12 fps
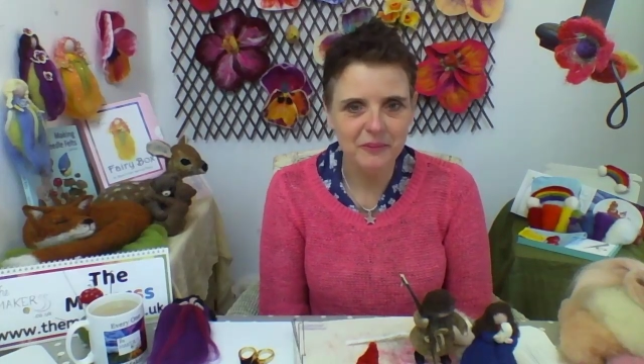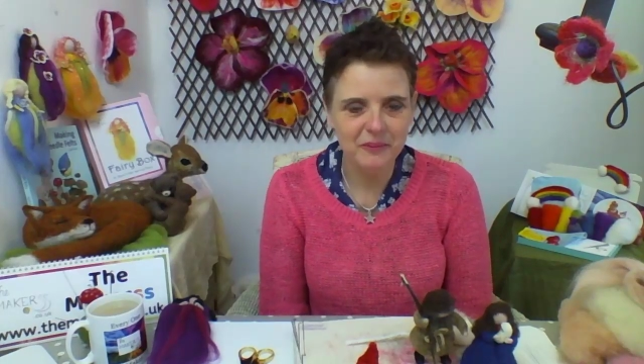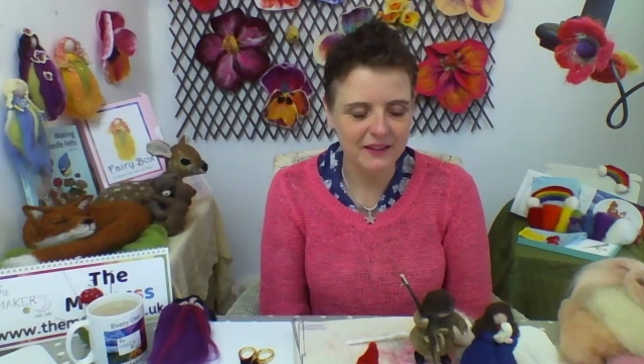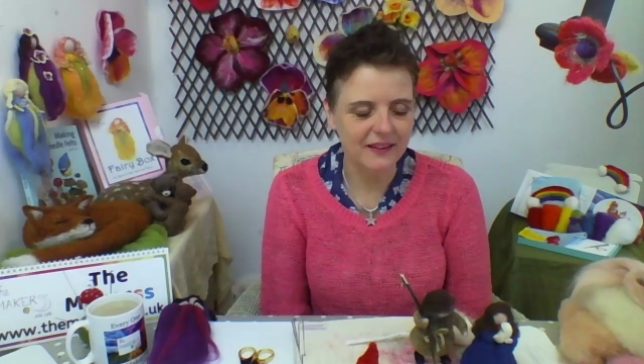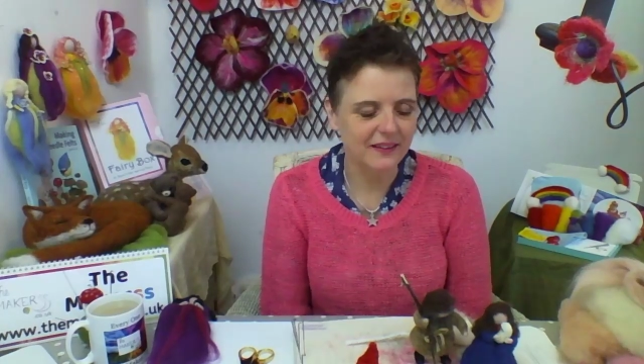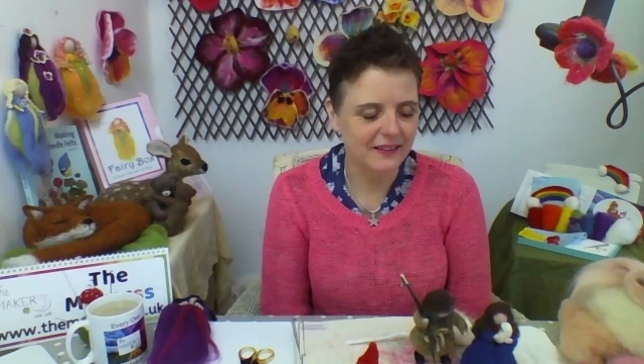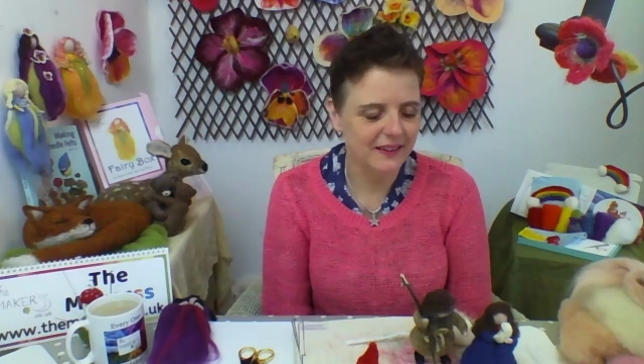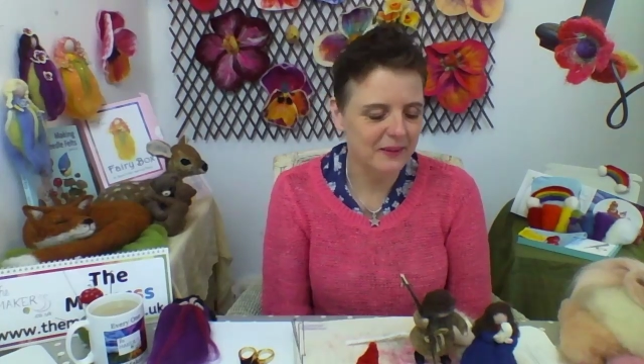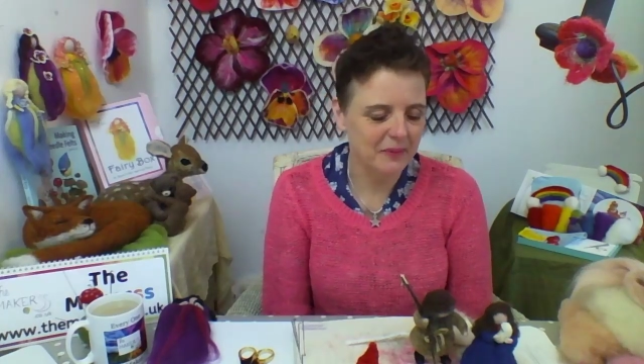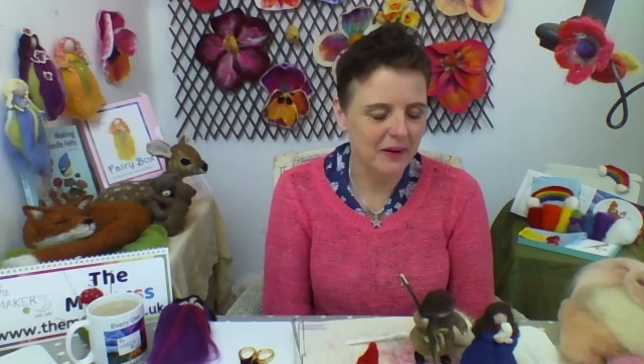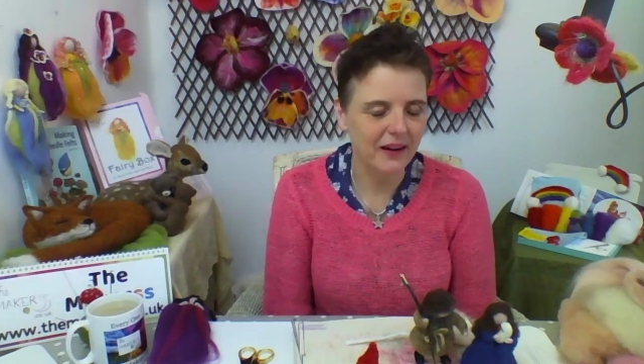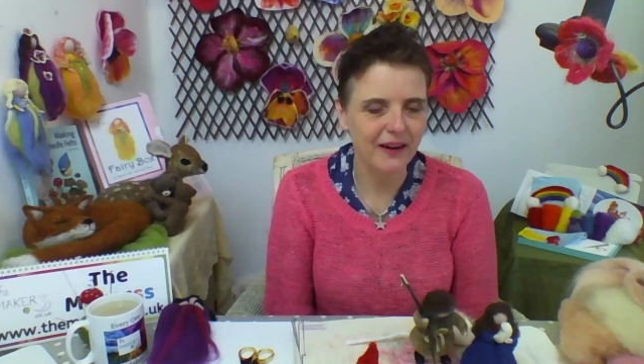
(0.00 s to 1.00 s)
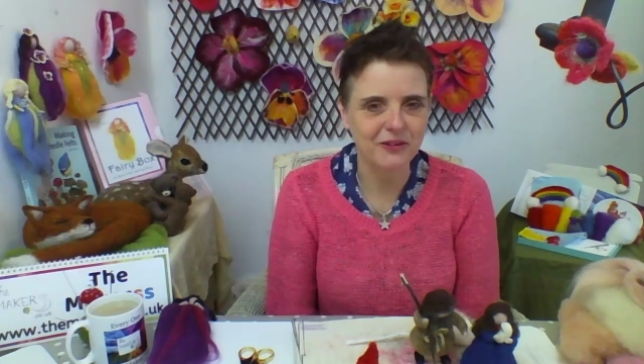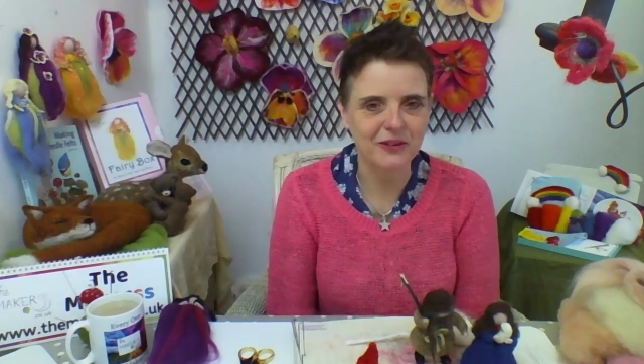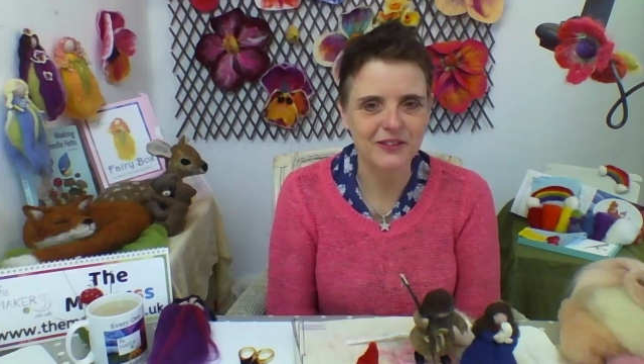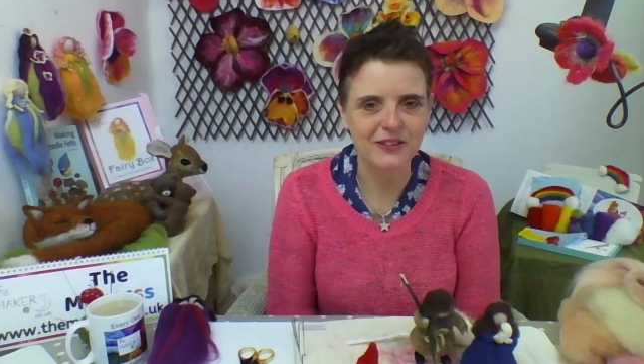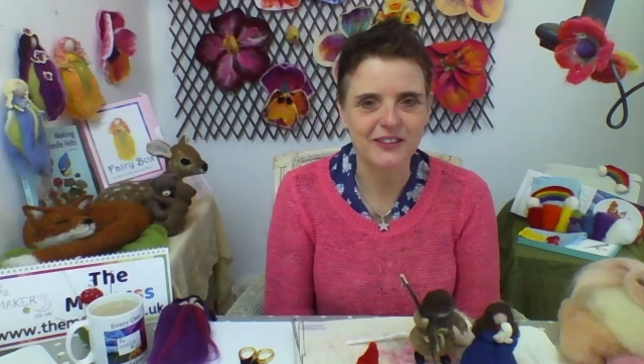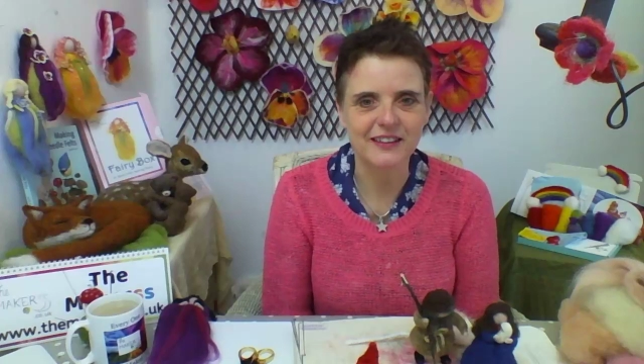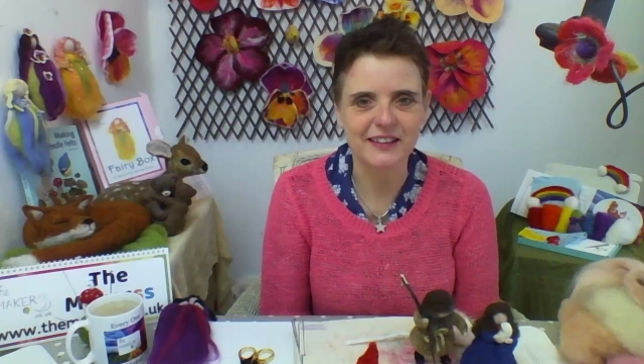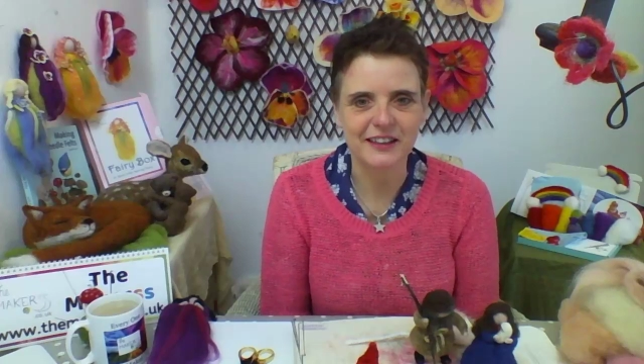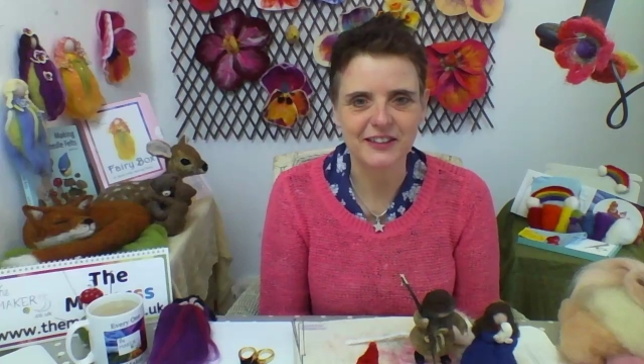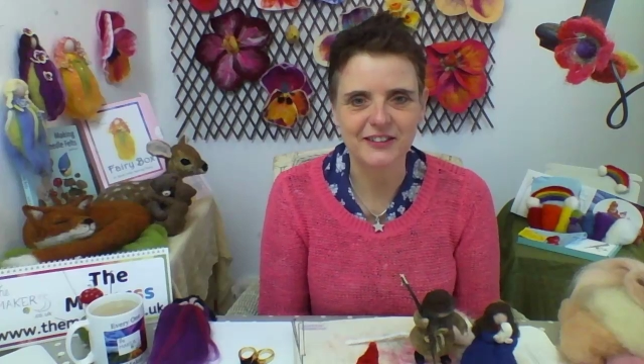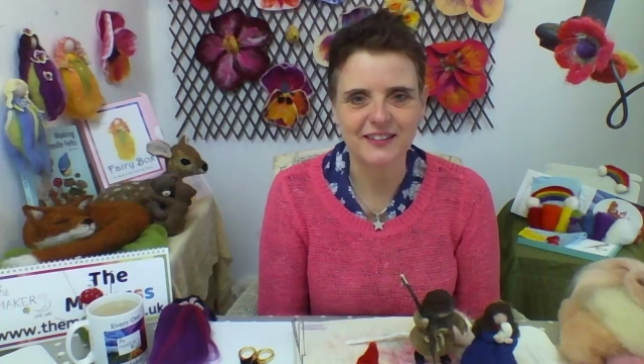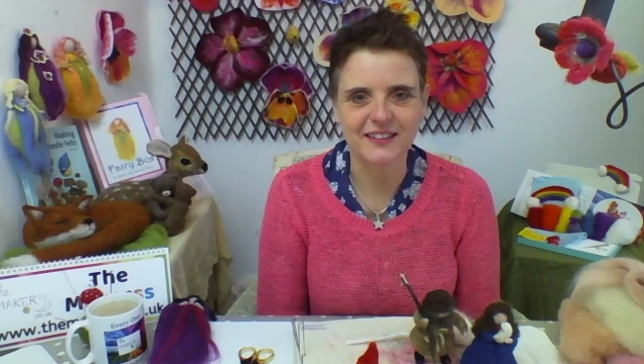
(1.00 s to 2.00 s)
But then I have got 3
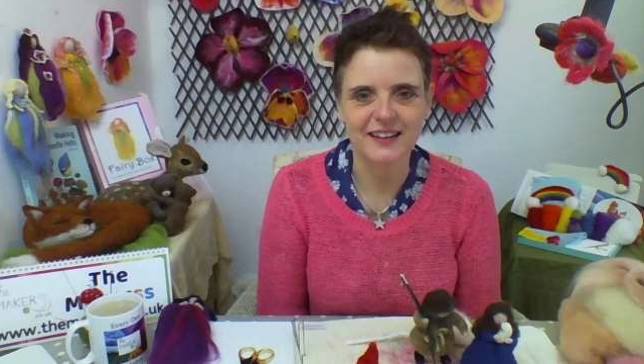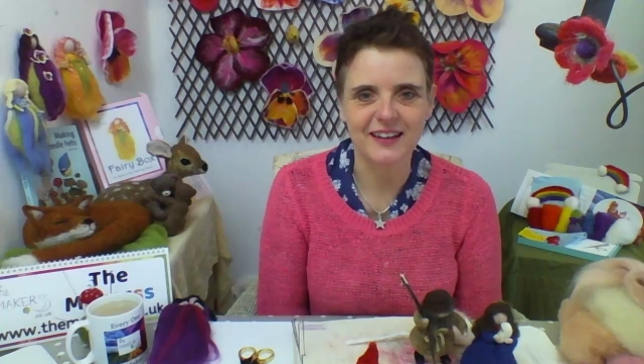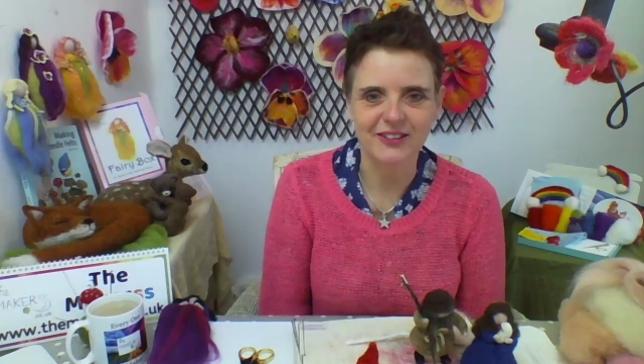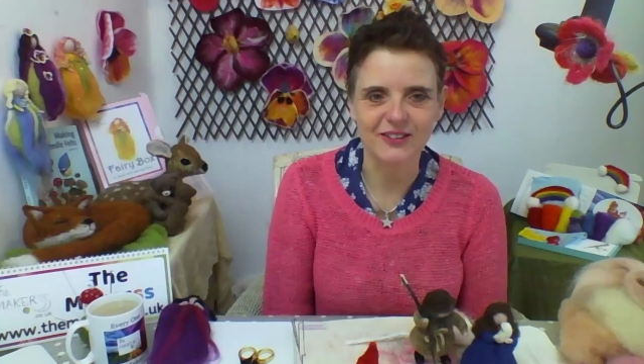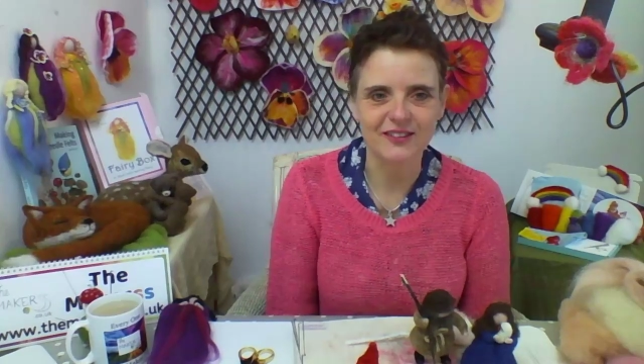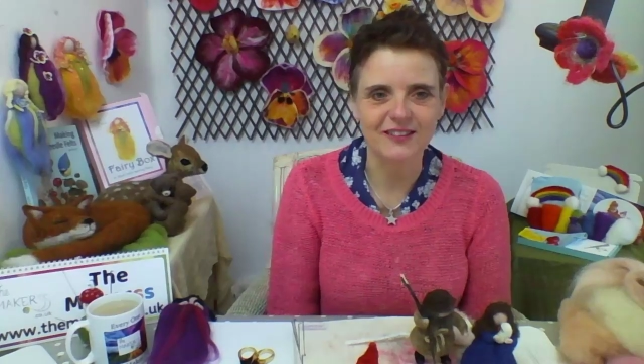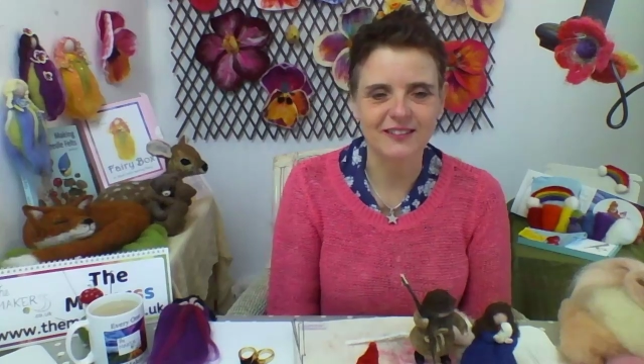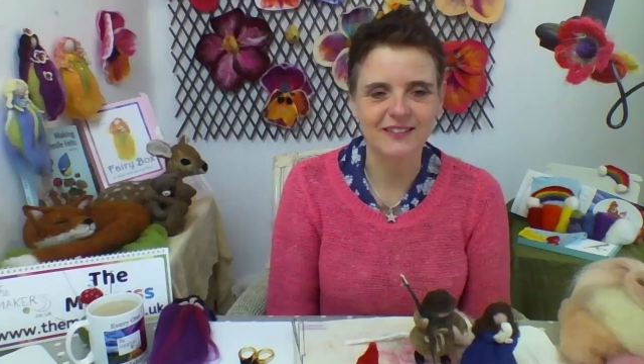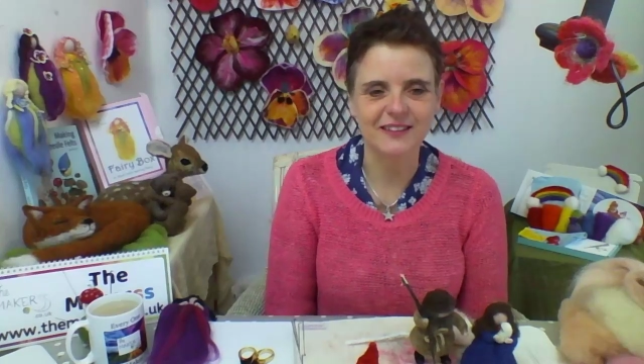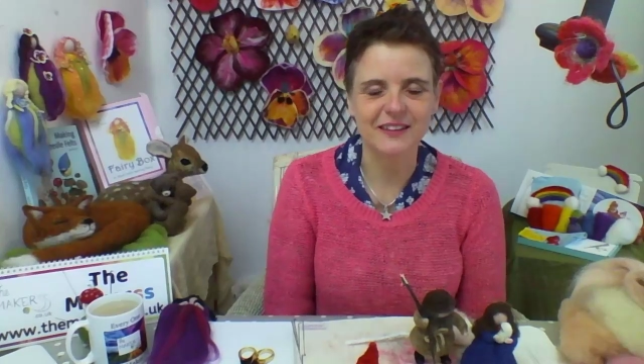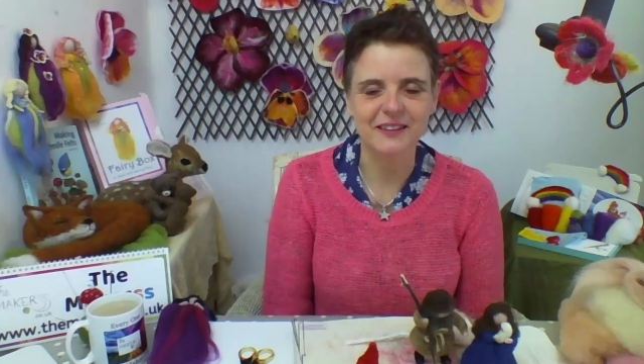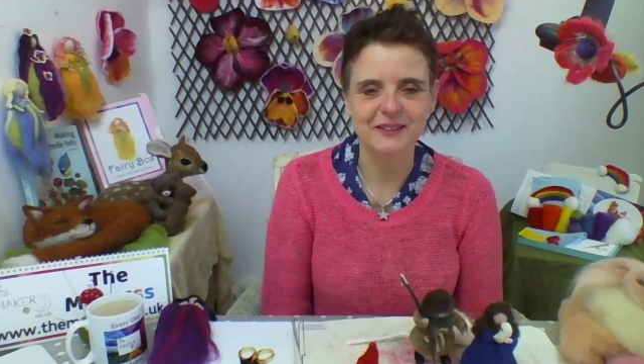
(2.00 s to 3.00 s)
teenagers in the house, so